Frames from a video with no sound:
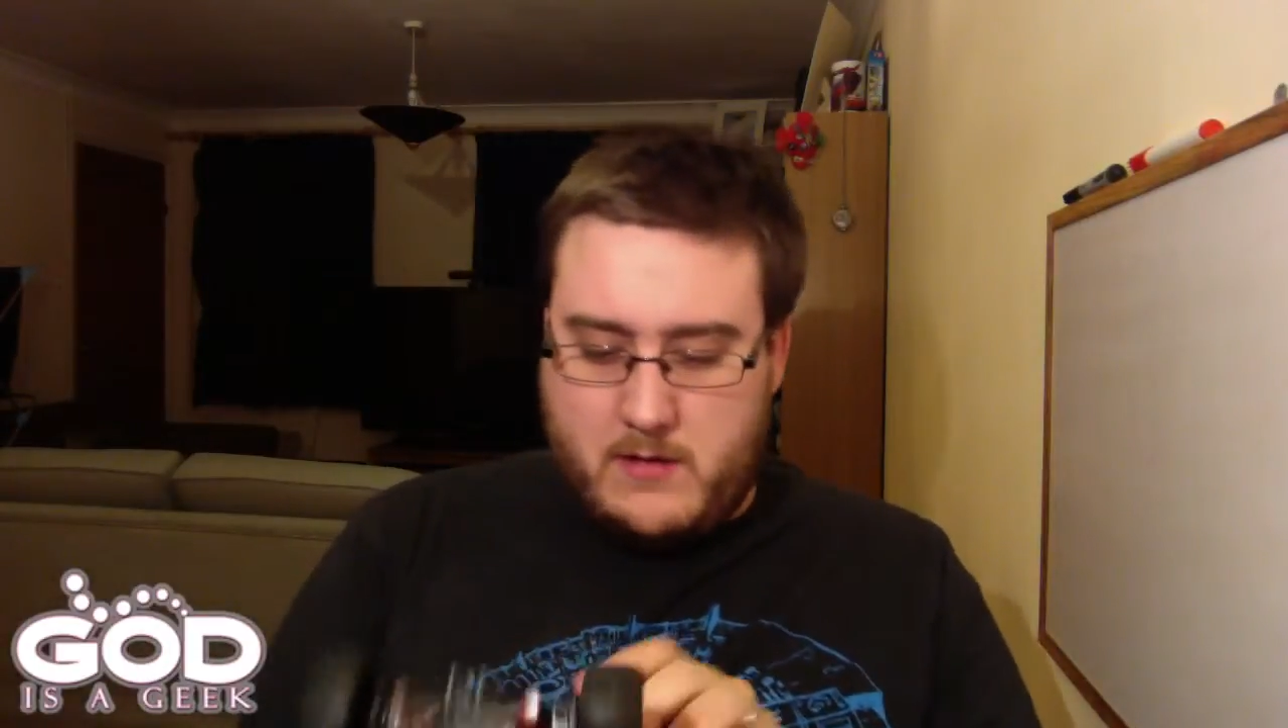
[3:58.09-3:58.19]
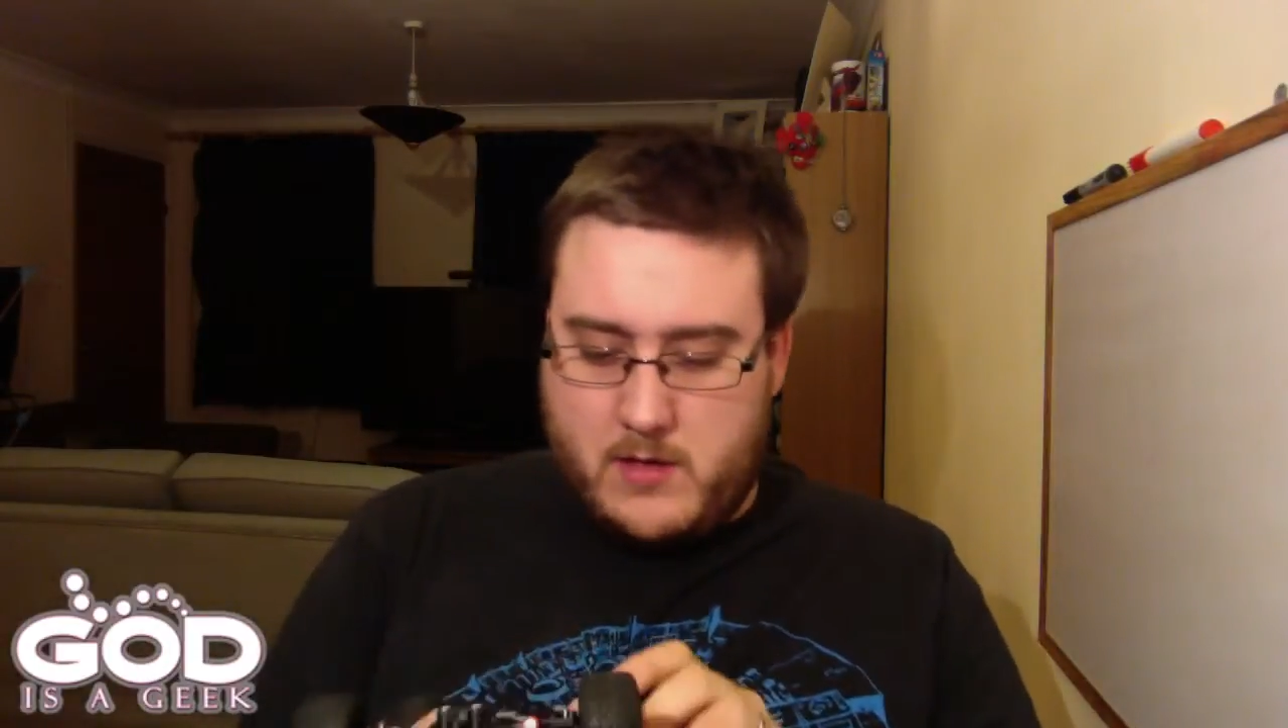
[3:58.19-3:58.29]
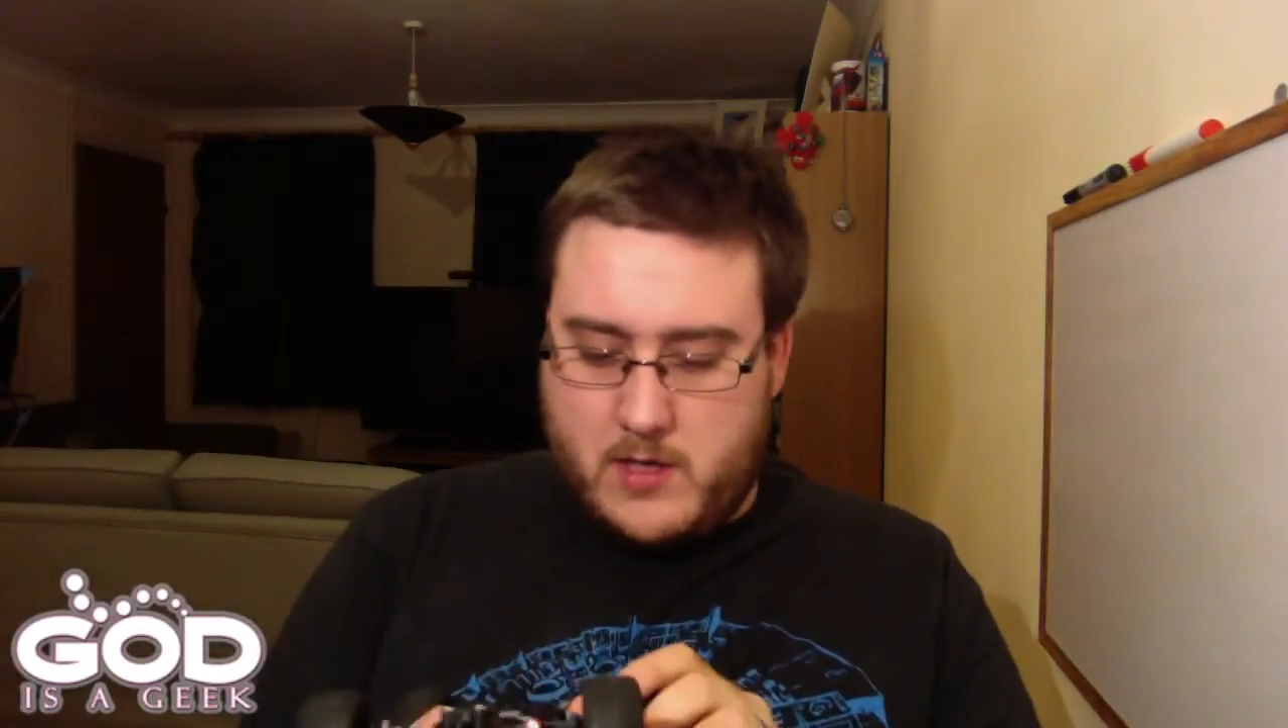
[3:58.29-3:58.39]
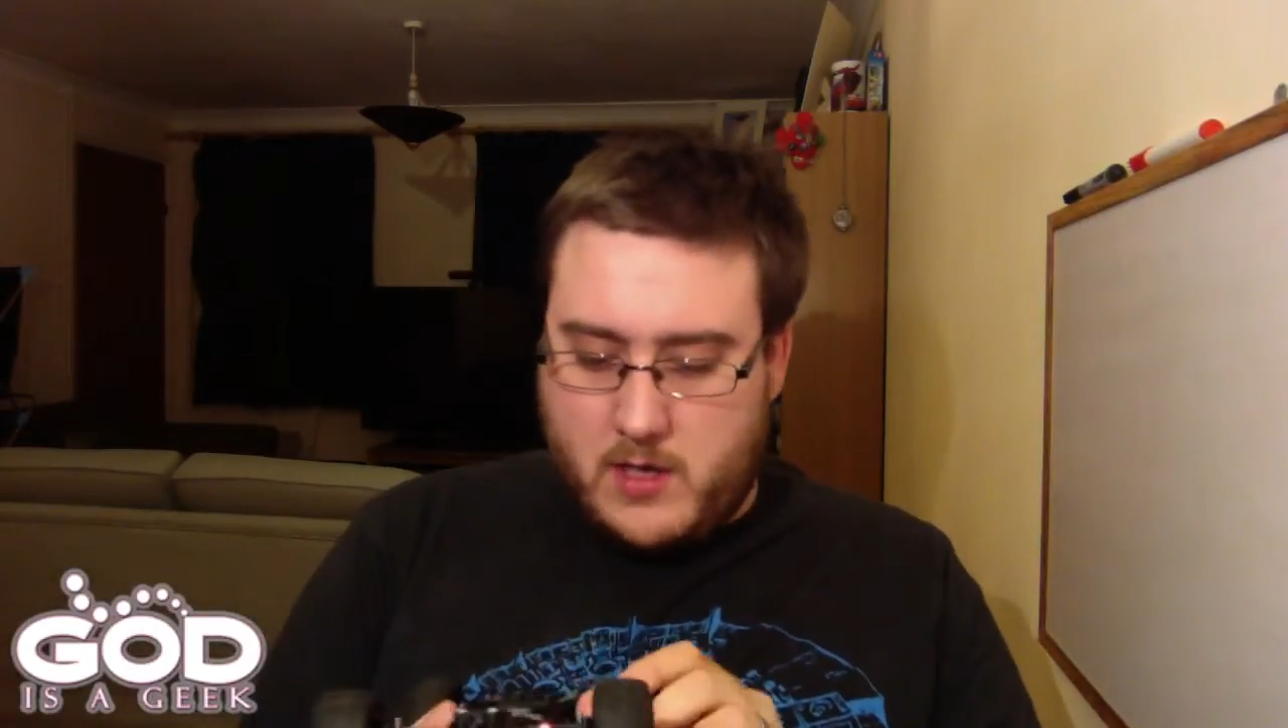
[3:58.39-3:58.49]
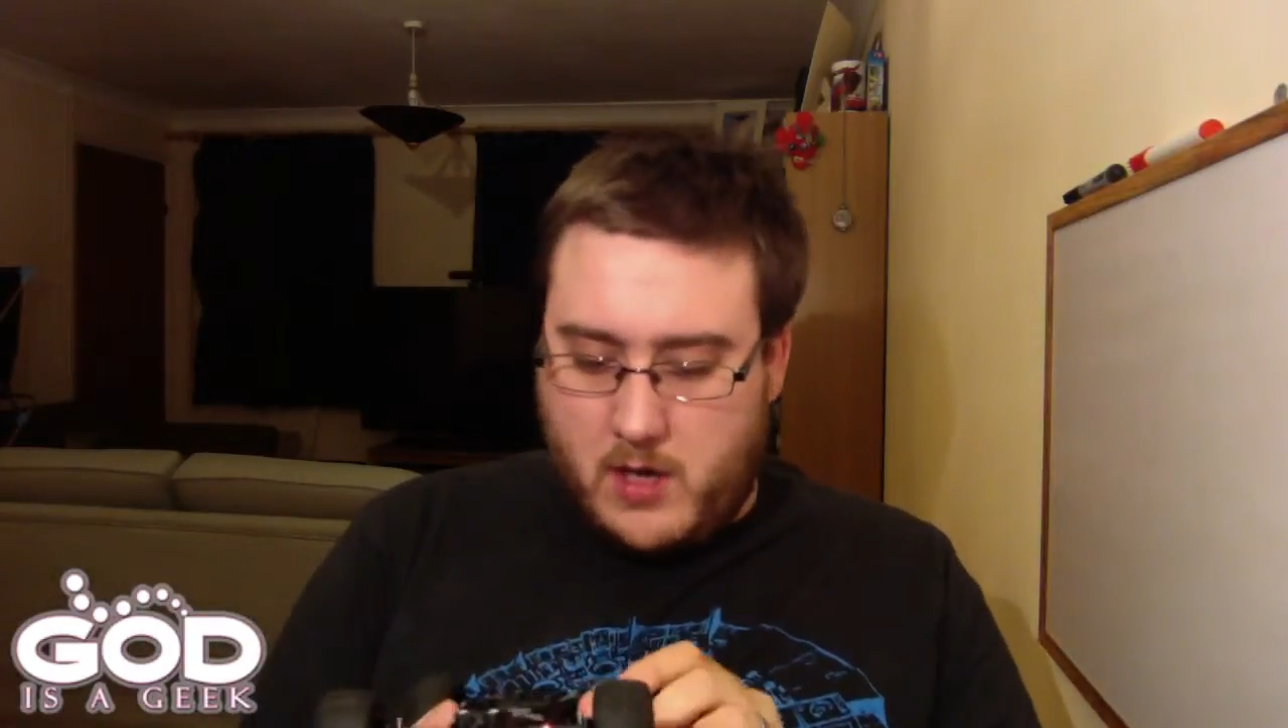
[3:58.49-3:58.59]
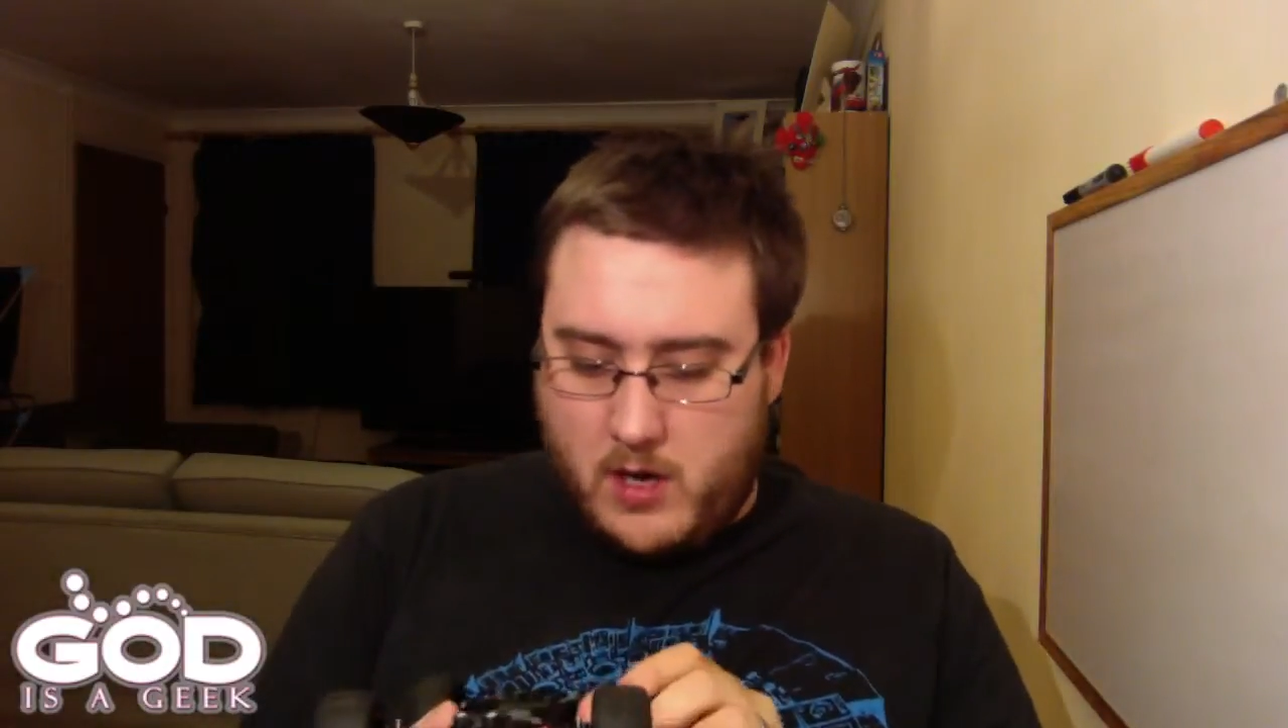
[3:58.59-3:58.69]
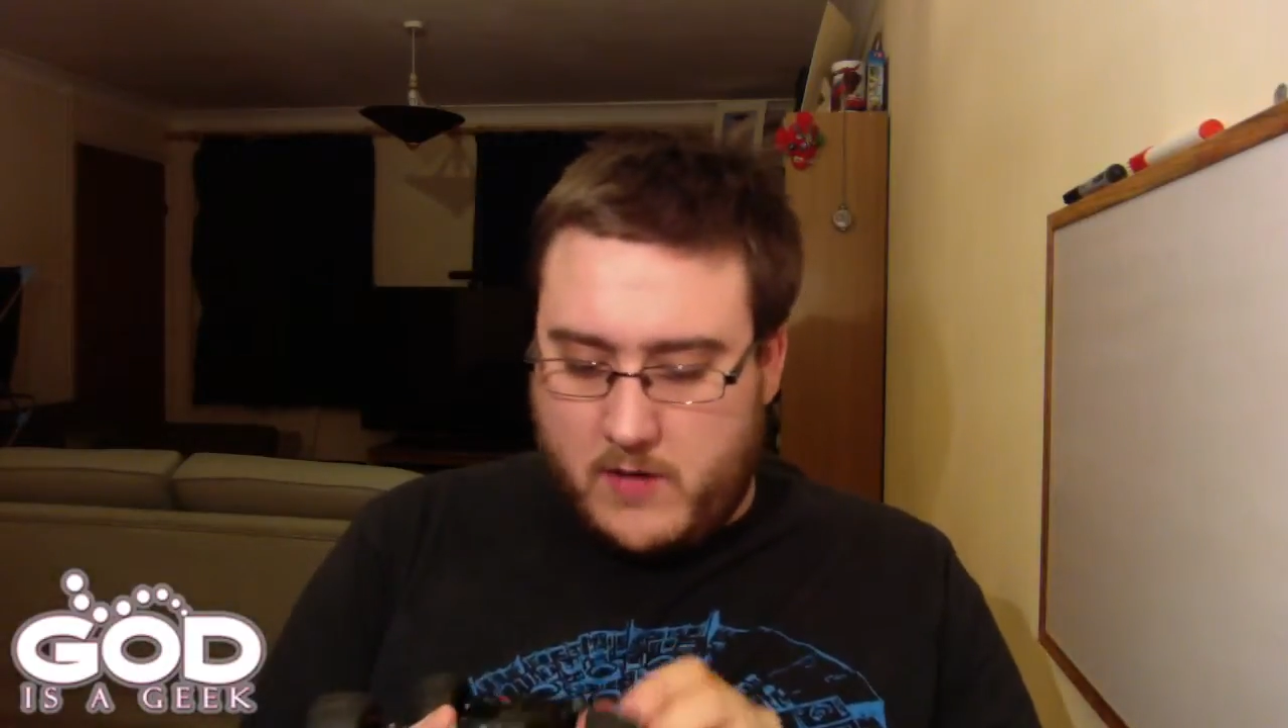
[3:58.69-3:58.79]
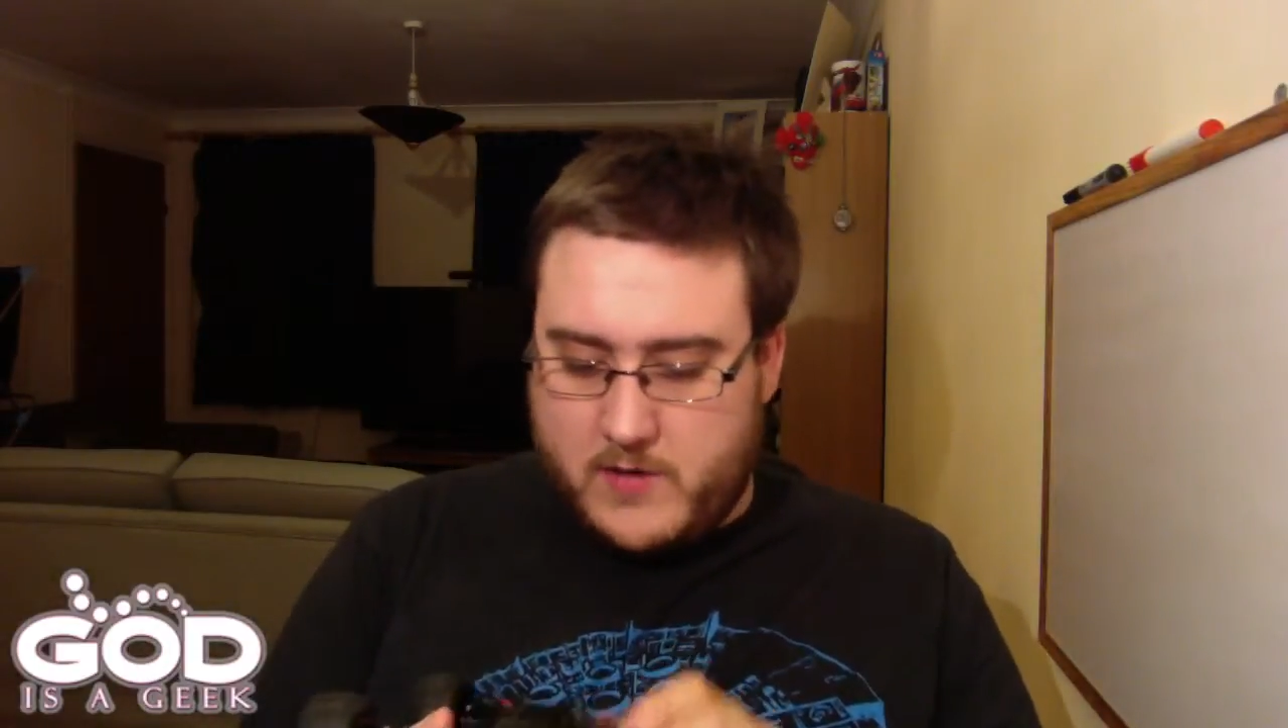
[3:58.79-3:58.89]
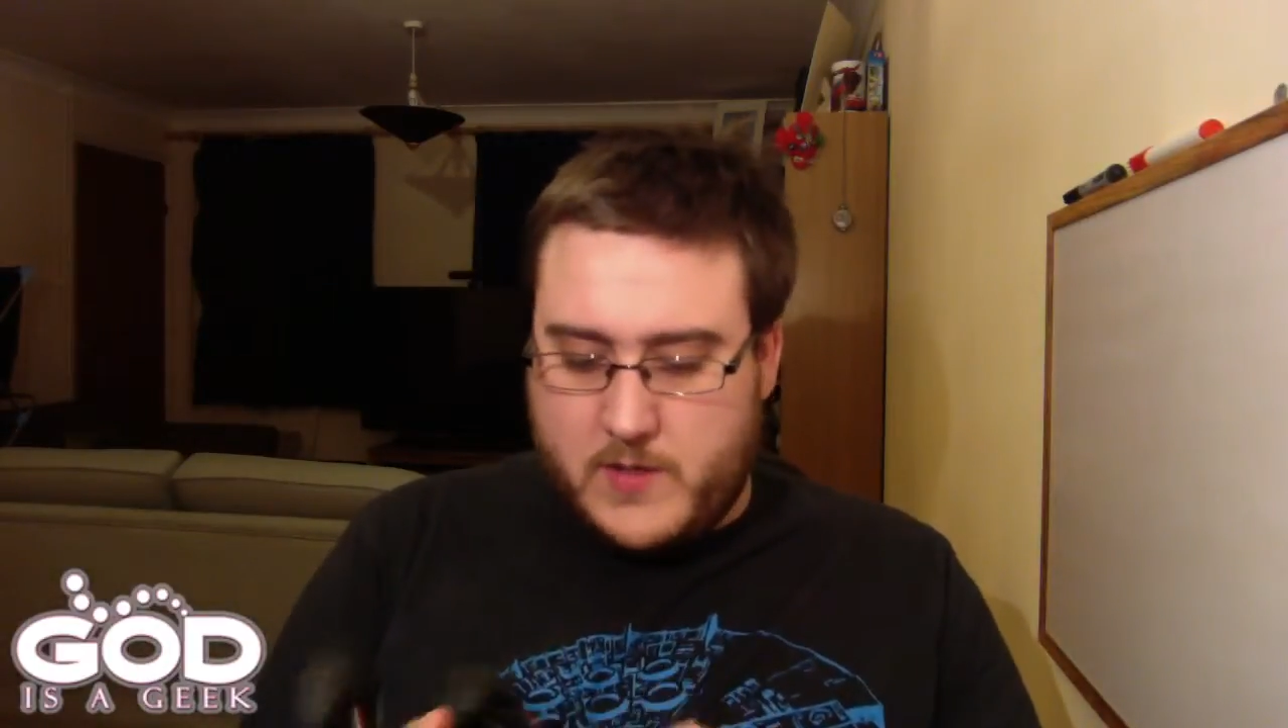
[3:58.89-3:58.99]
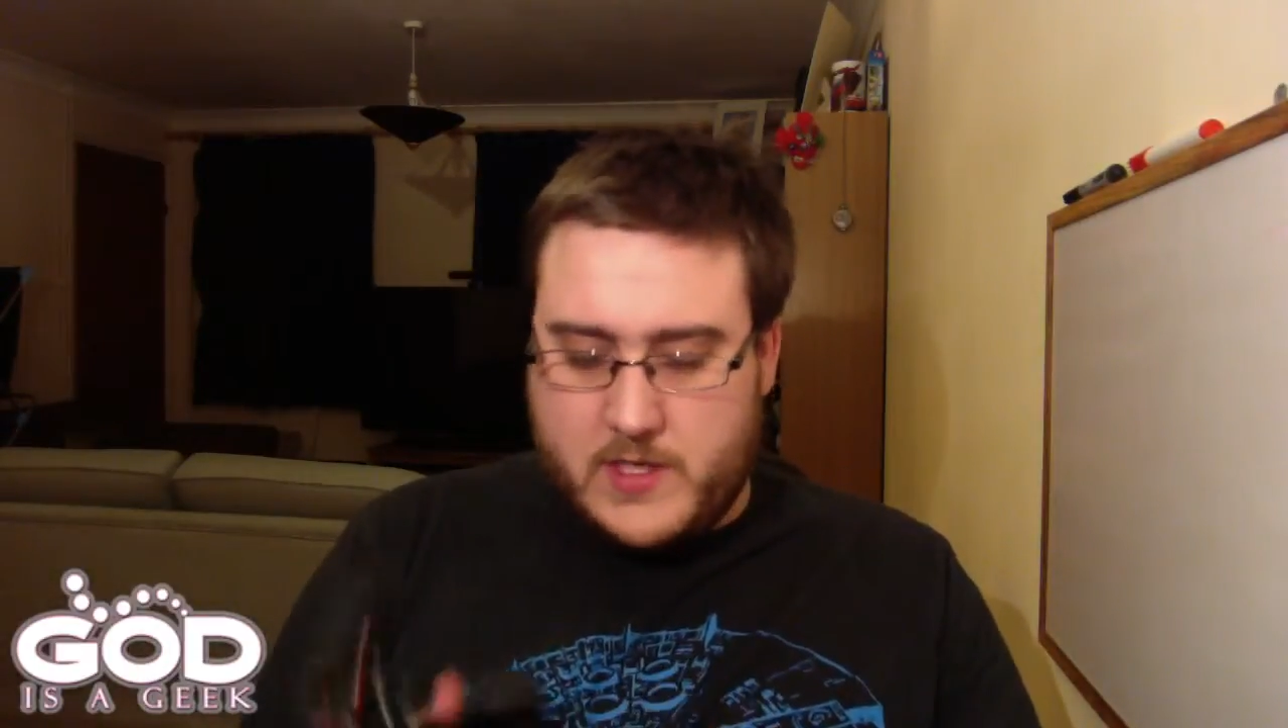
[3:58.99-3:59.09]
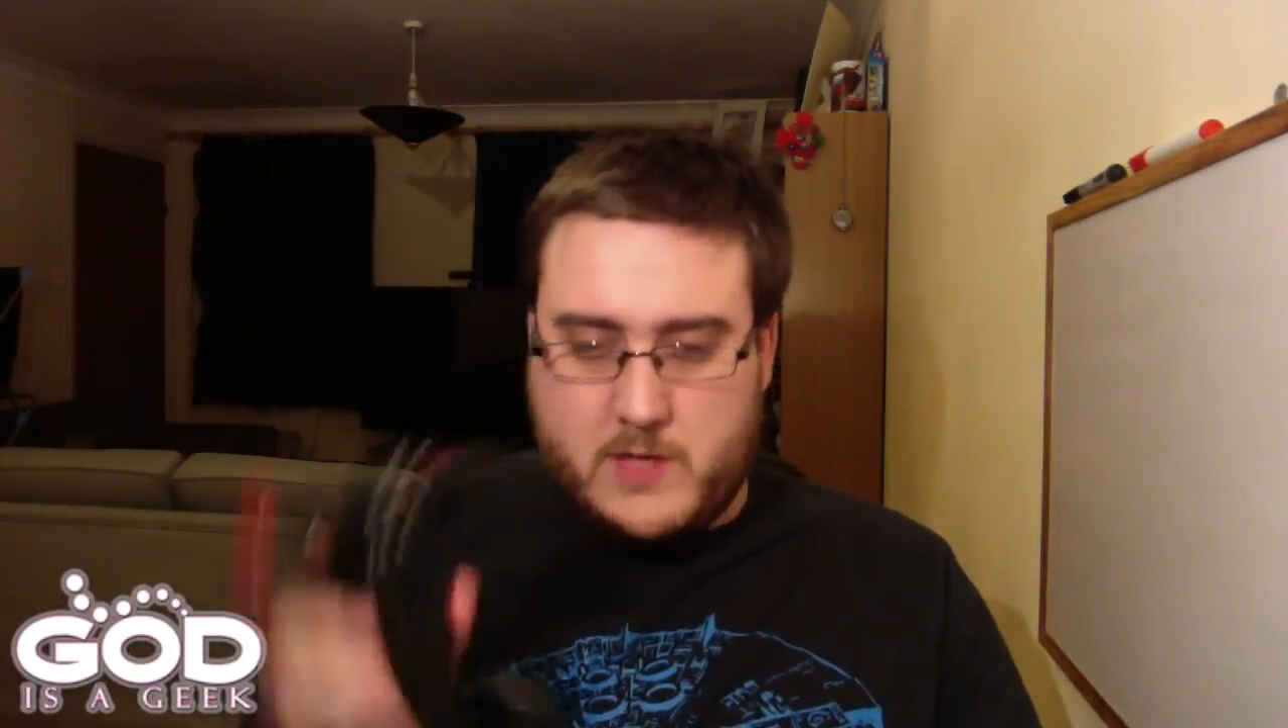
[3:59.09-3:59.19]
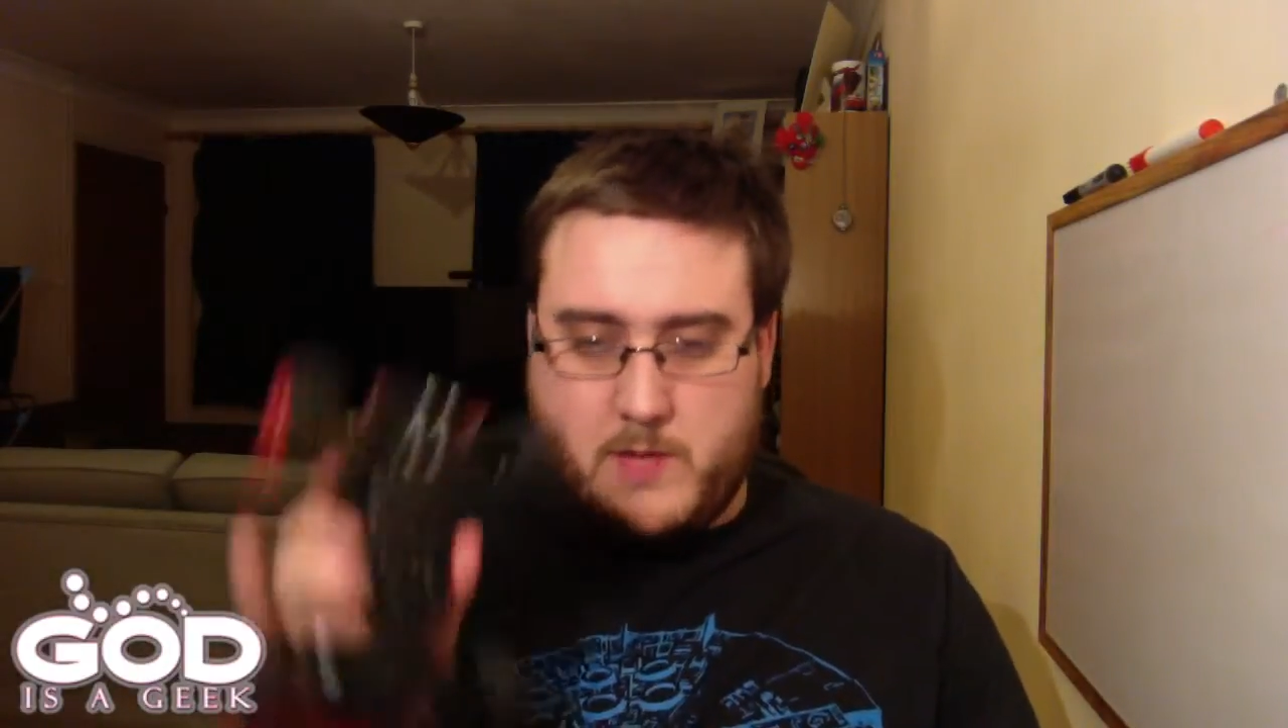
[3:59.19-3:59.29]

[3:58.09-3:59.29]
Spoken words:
There's an on-off switch